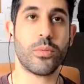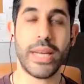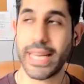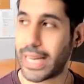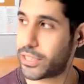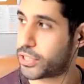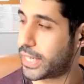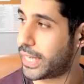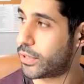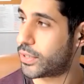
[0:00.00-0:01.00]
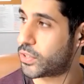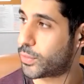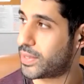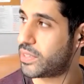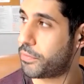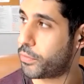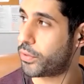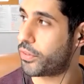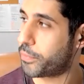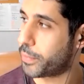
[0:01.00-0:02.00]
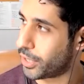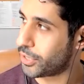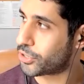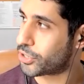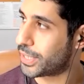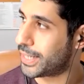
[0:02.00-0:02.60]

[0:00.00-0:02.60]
week, actually, on the 24th of March,